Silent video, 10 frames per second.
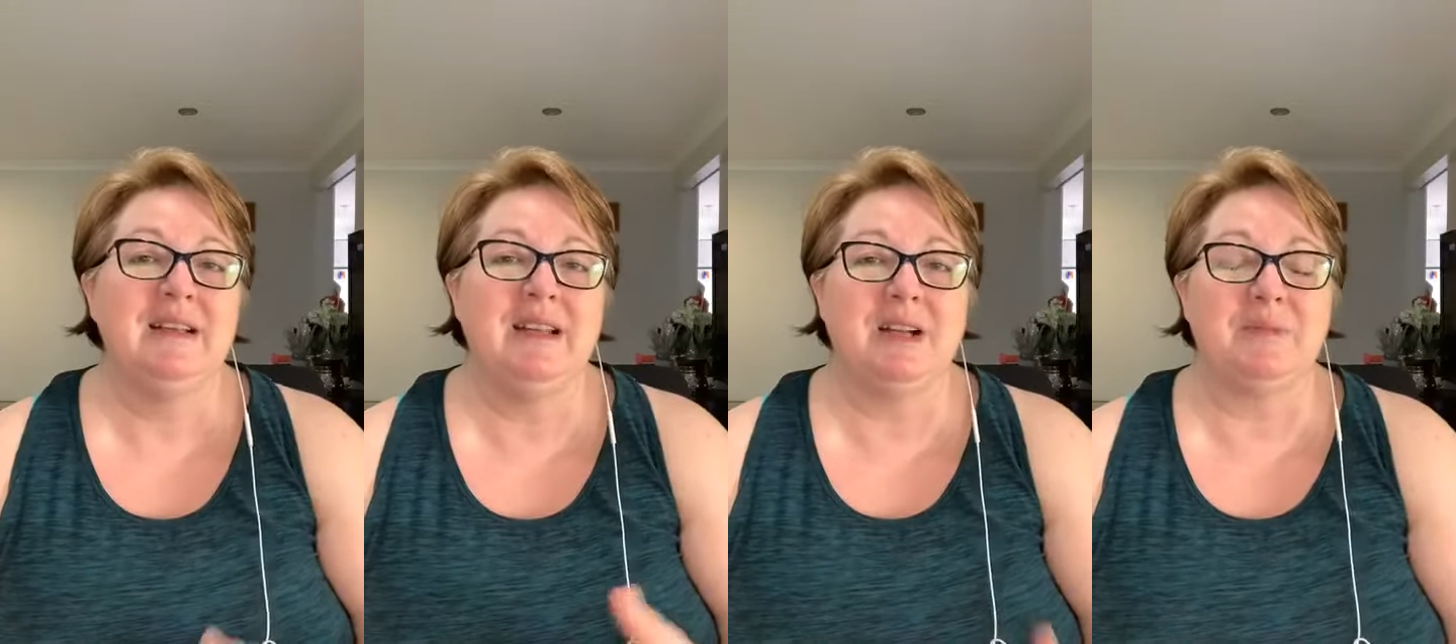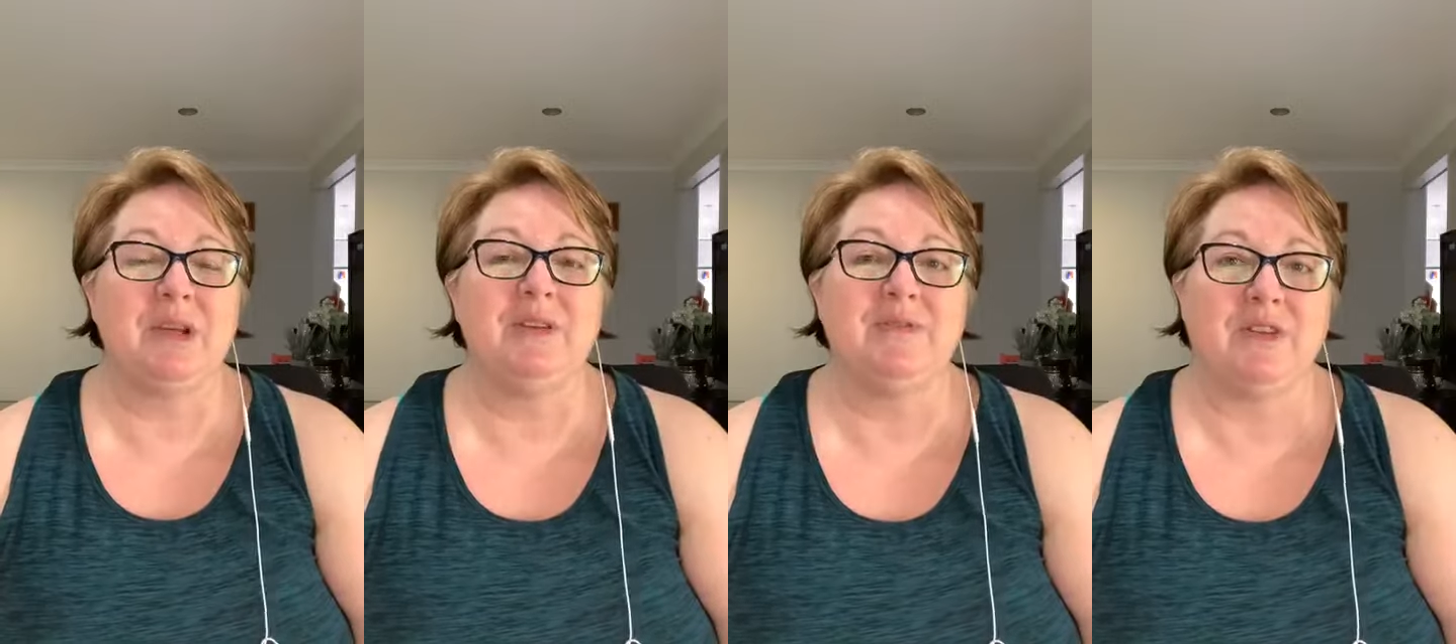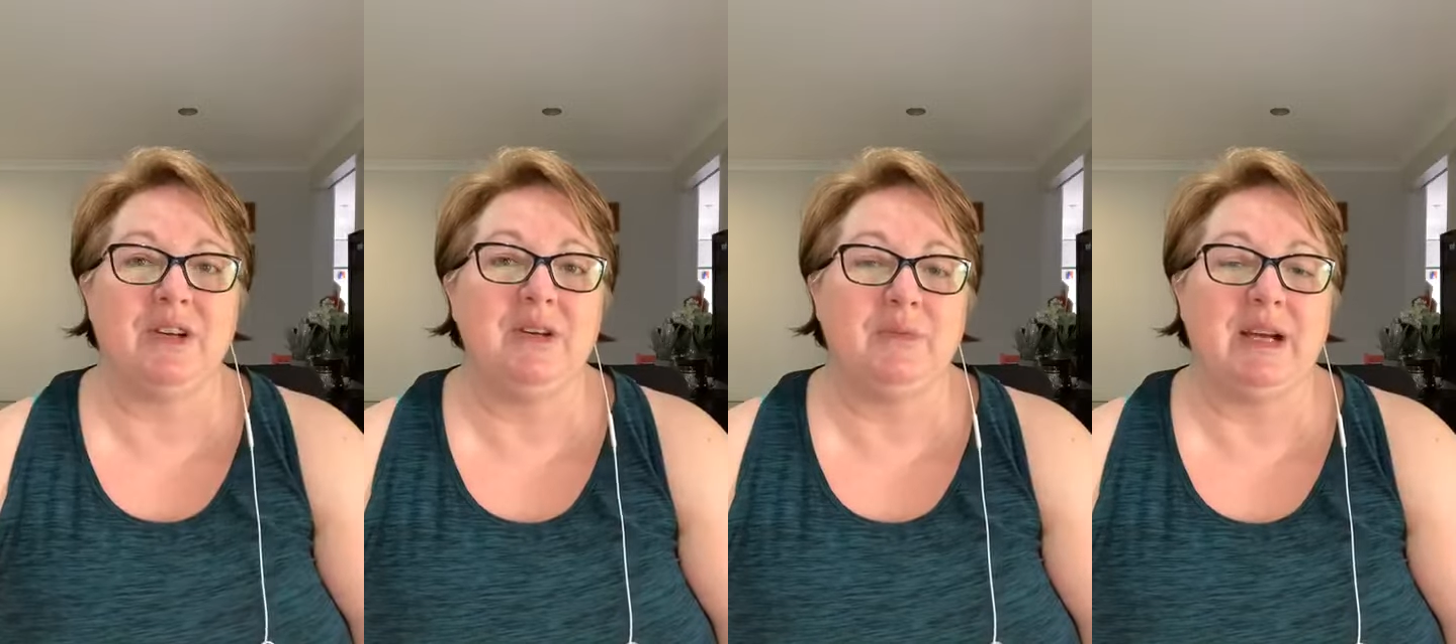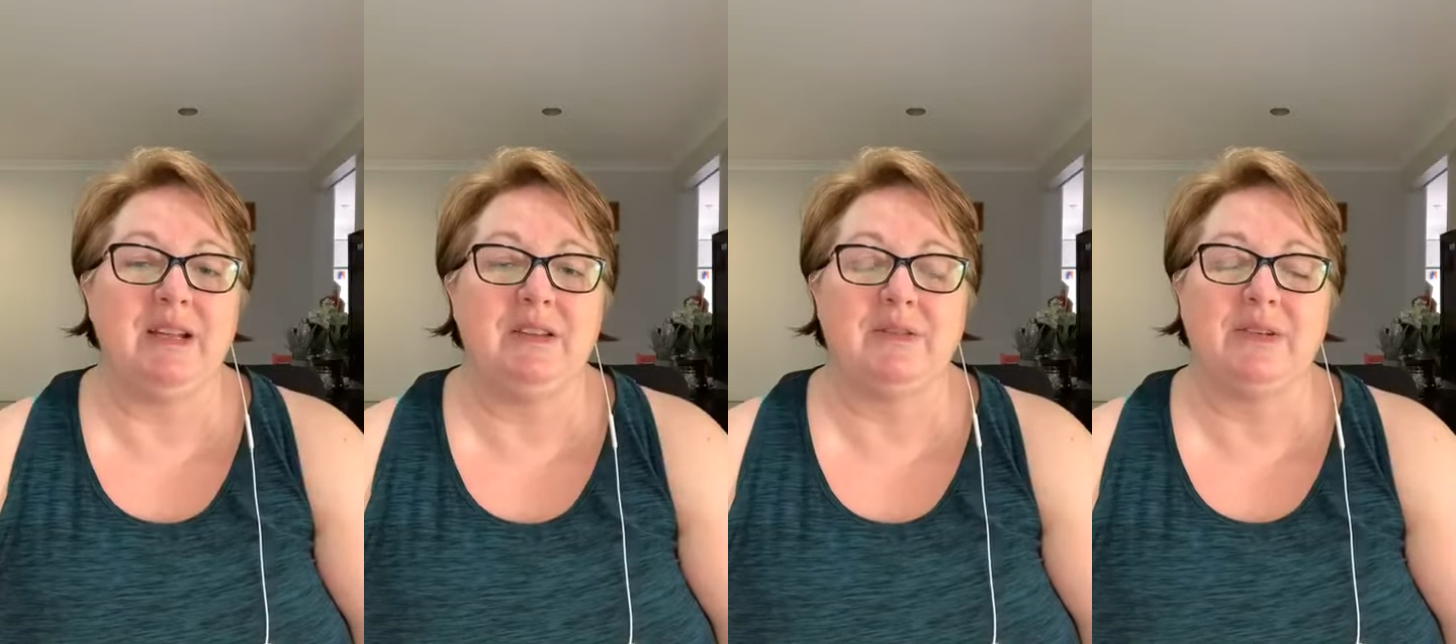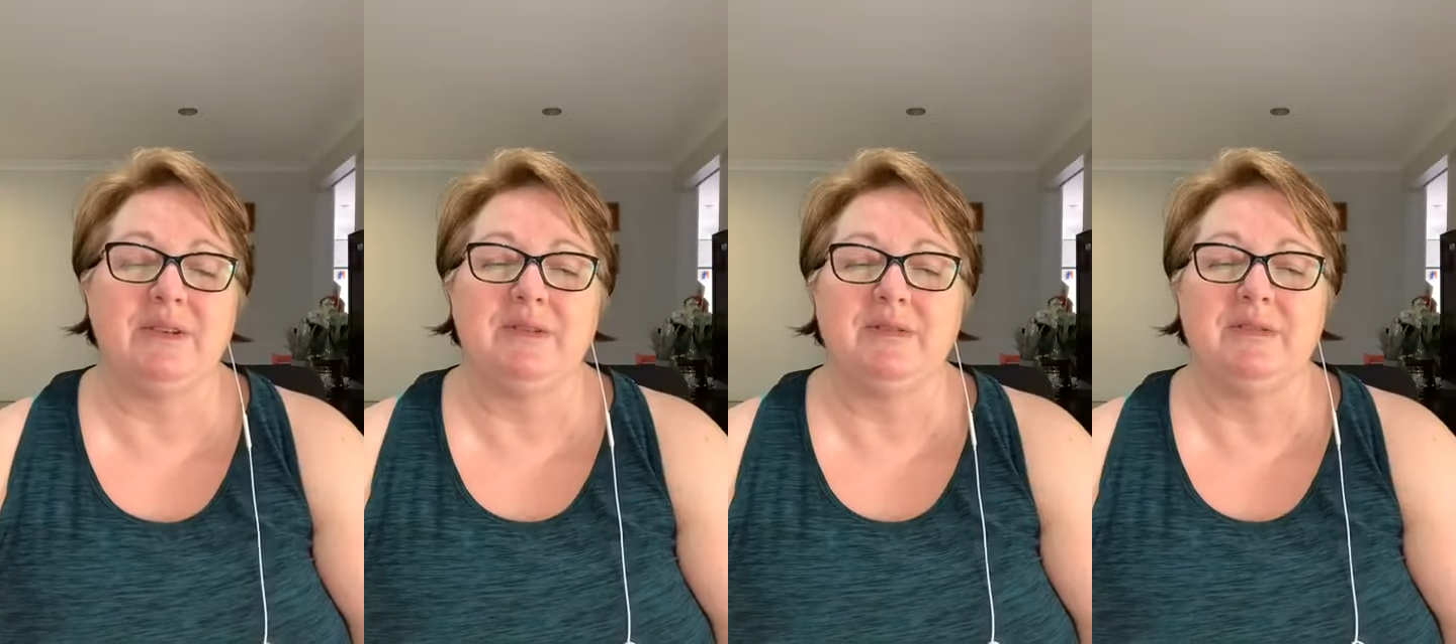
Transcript: then I'm going to find a way through.